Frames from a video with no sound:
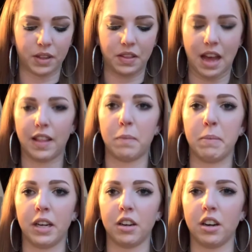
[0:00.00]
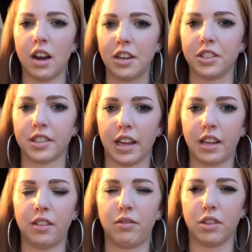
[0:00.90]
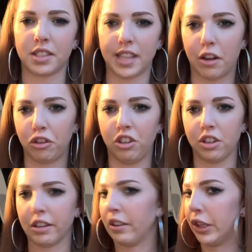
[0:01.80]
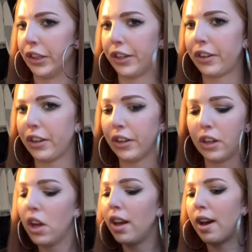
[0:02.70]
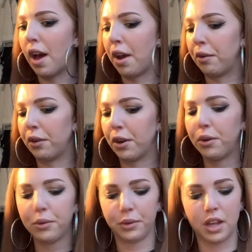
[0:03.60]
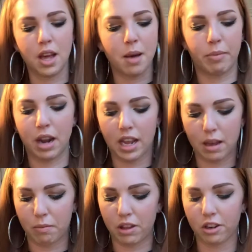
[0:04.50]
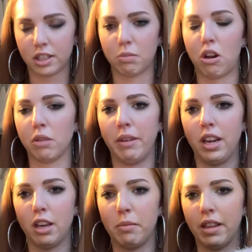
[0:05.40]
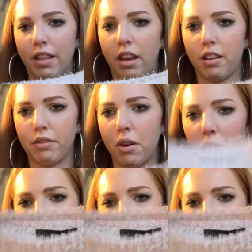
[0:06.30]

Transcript: like that, like bigger. I just like the slouchier look. I don't know but I am either a small or medium in like Forever